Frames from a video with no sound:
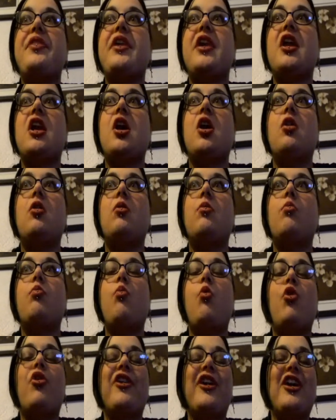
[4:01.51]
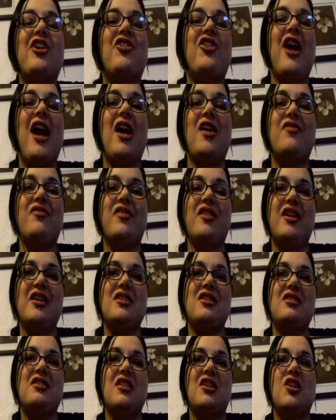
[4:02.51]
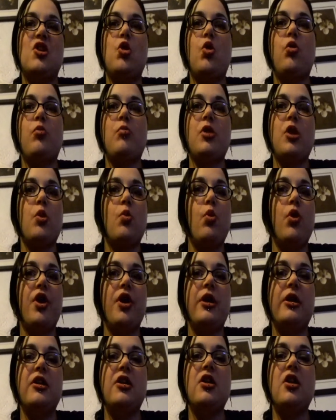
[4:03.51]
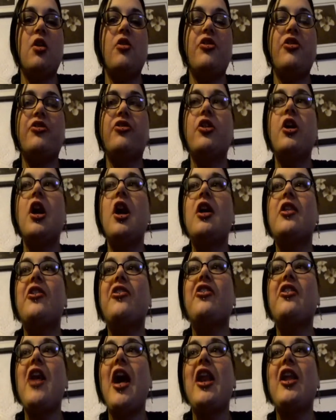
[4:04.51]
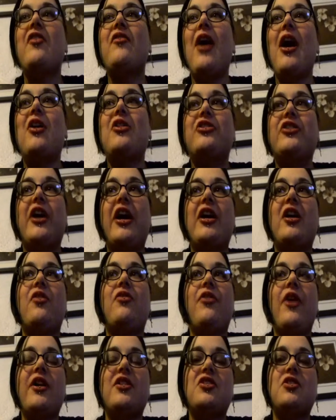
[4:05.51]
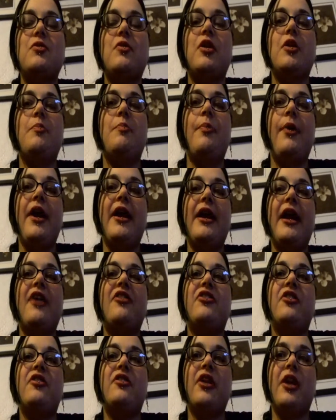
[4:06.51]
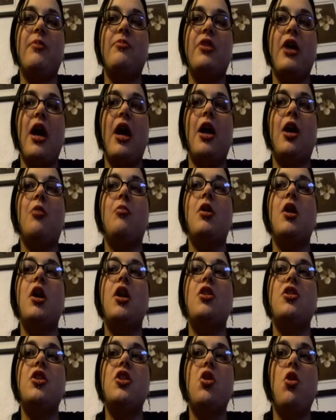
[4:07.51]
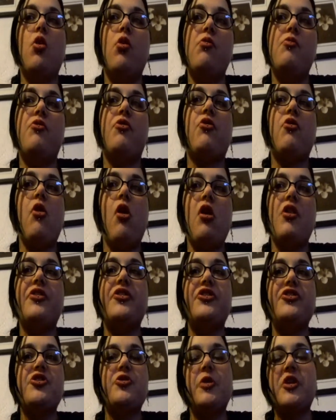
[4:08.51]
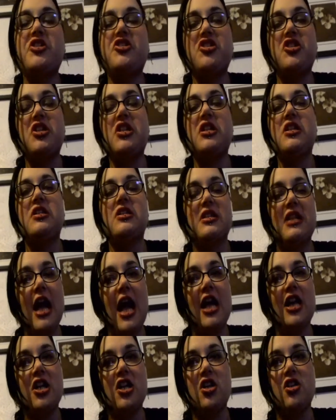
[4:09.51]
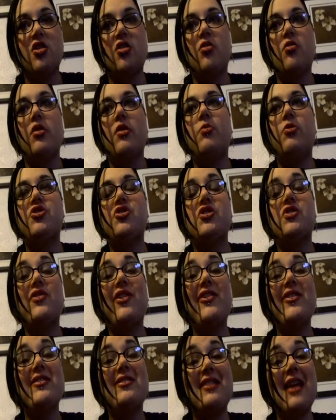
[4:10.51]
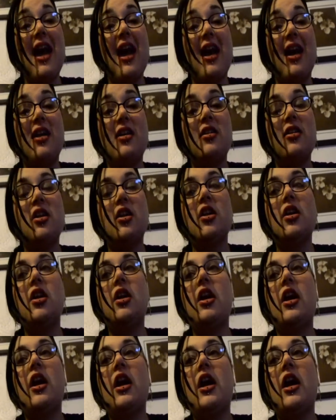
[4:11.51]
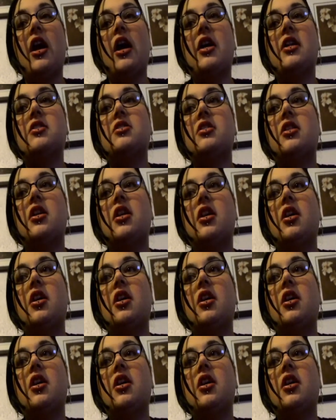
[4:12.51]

you know, more inner conflict than it normally would. You know, there's a lot of outside effects to it, but at the same time, the overall situation is not new, which is very sad. And,